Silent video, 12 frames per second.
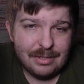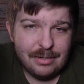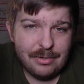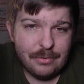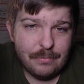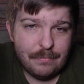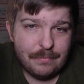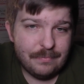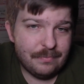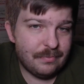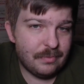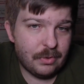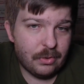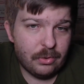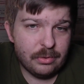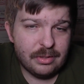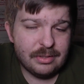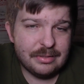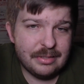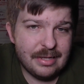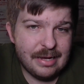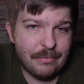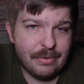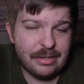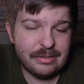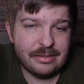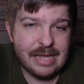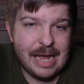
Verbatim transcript: you know, hold on to that while it